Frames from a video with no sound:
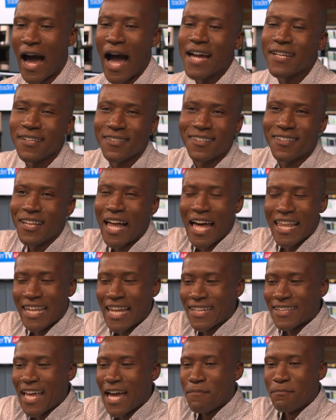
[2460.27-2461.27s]
I
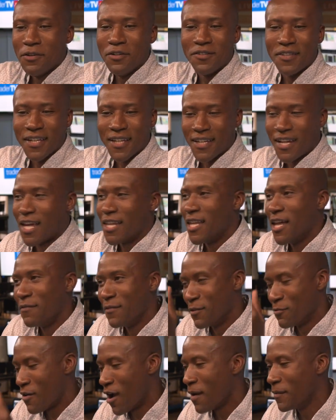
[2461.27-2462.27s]
like that music and I
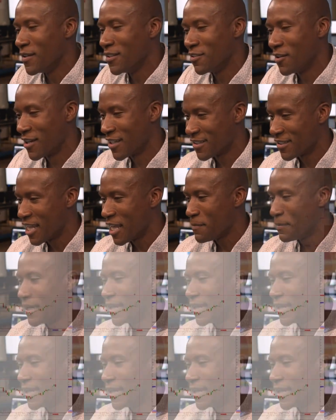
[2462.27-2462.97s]
love it, Robbie, so I just keep